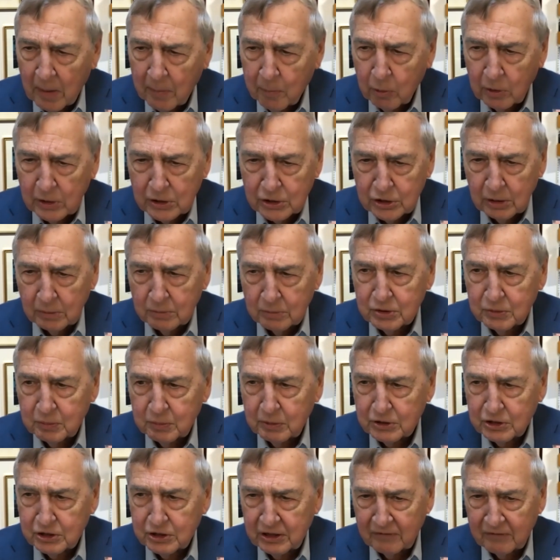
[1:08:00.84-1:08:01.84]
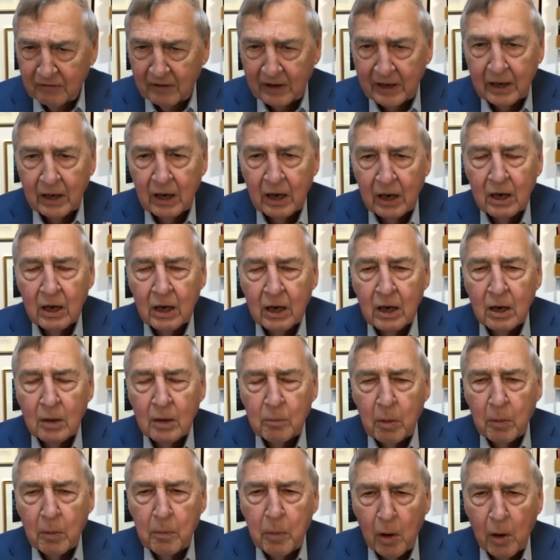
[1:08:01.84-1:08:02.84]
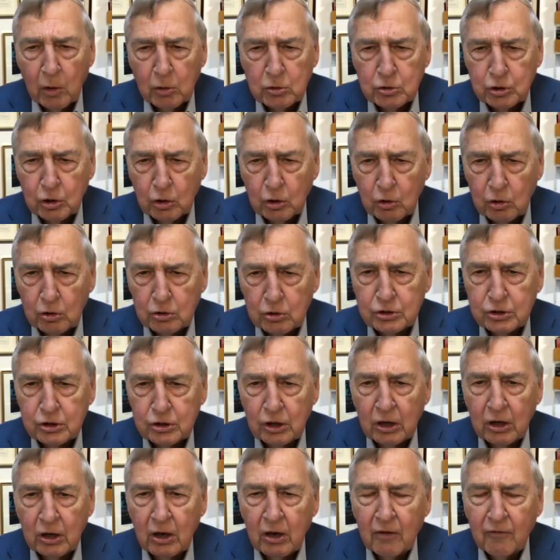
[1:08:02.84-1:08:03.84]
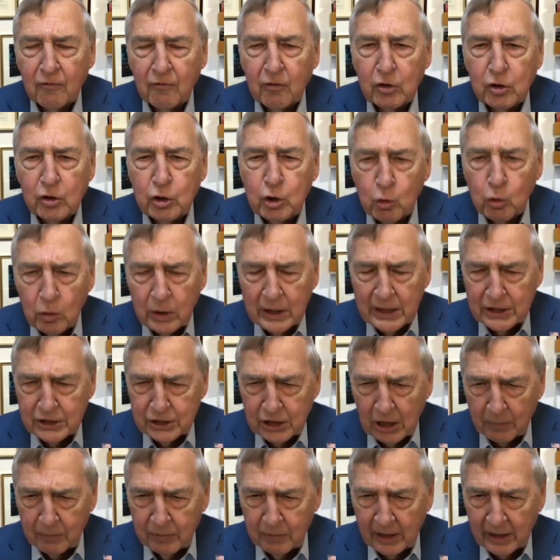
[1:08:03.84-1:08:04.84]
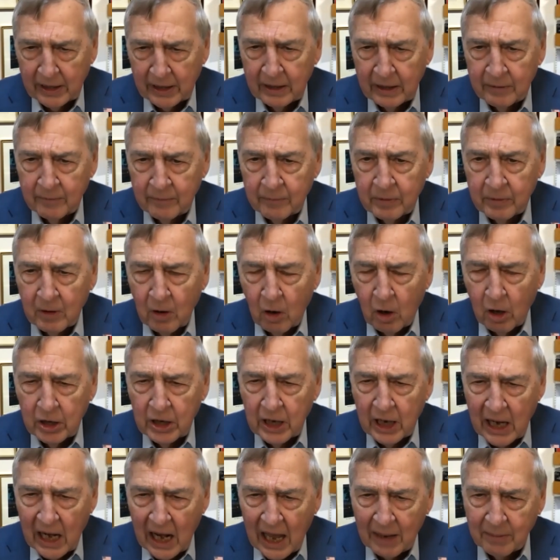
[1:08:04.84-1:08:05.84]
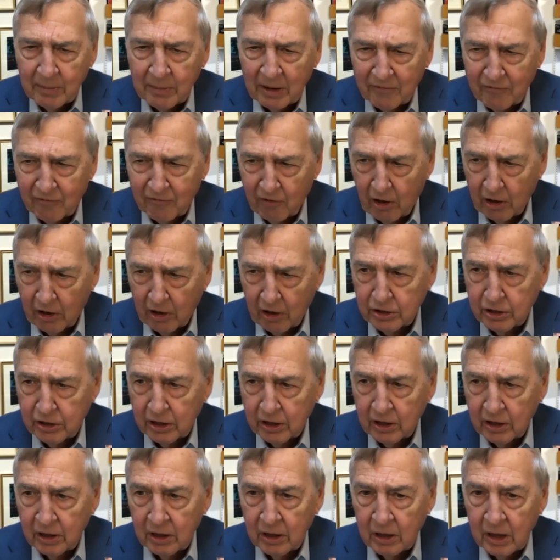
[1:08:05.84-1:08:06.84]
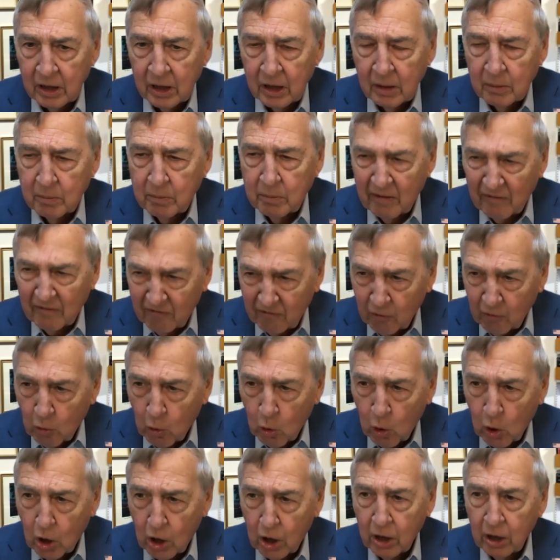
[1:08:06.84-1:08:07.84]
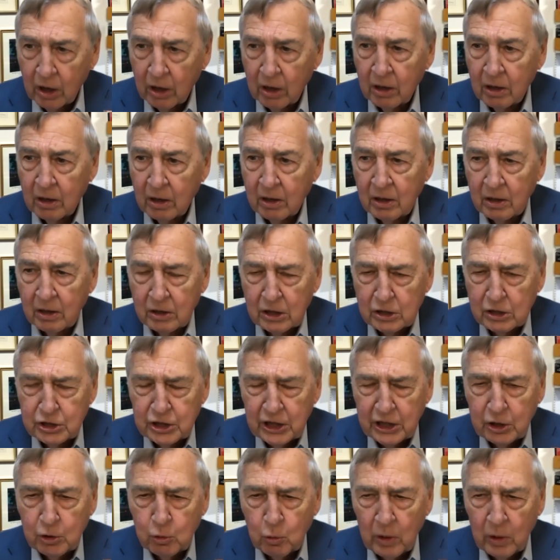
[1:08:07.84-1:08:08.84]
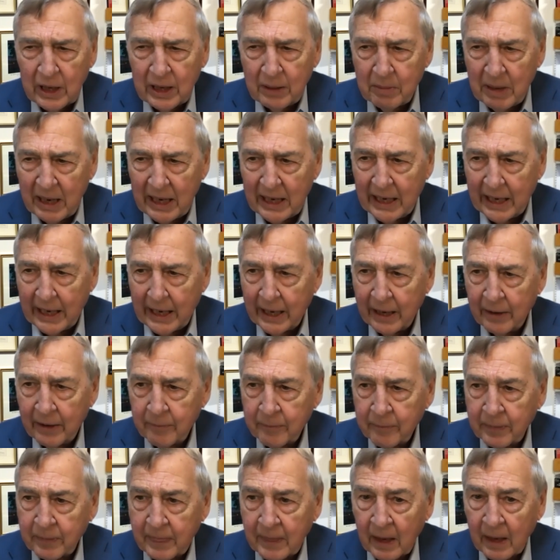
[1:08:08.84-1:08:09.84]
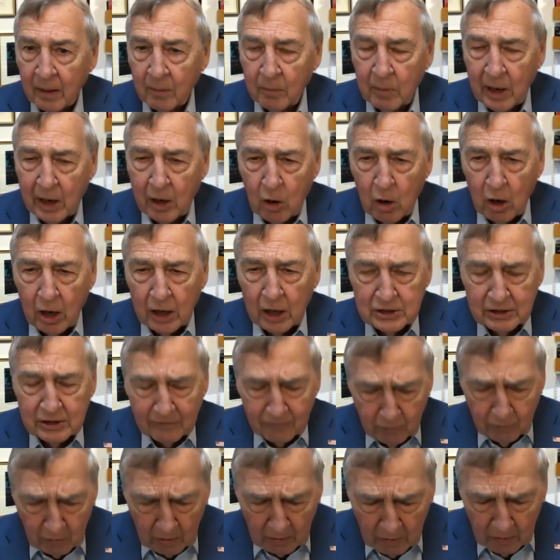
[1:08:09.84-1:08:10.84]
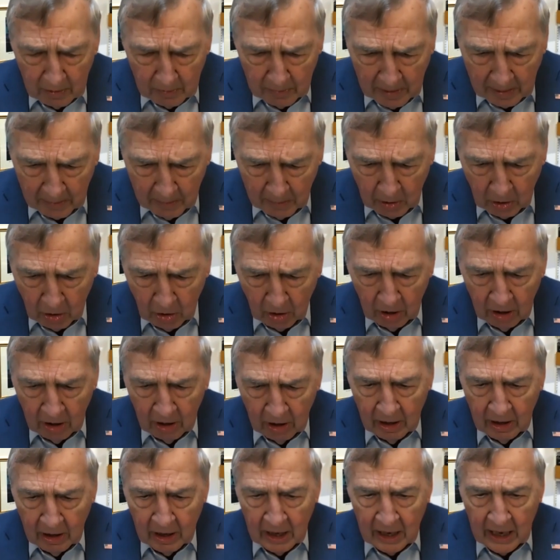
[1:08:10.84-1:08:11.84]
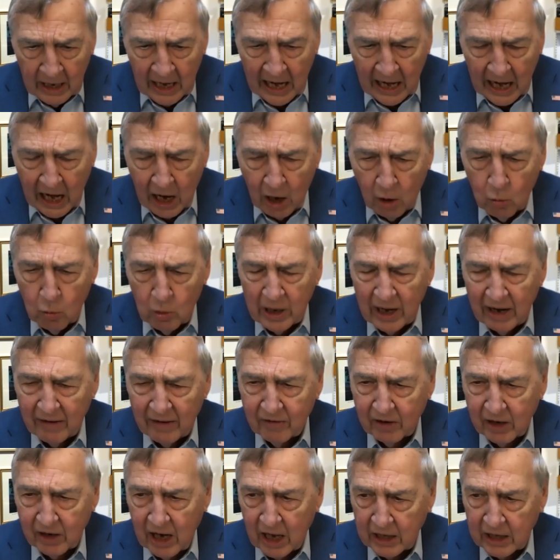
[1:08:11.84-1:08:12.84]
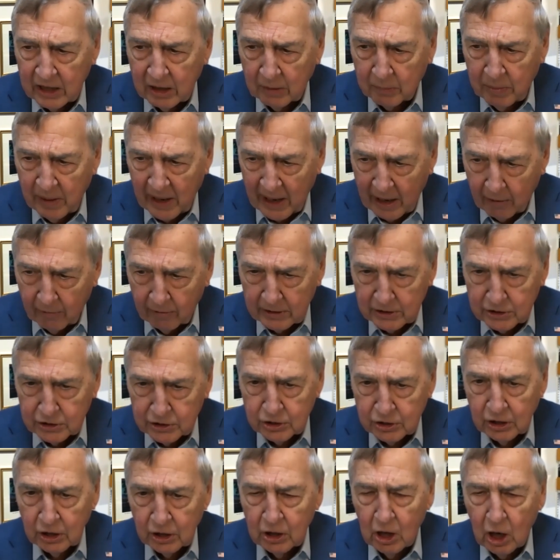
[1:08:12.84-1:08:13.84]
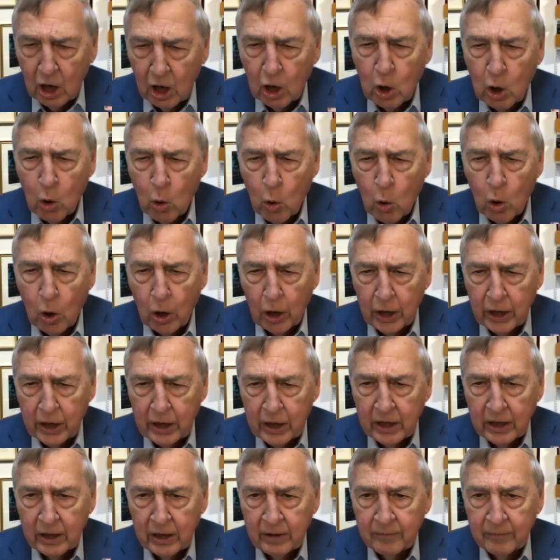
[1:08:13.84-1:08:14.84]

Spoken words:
up with some specific proposals for doing something on the climate front before the G20 meeting. Because if we remember how we ever got the Paris Accord,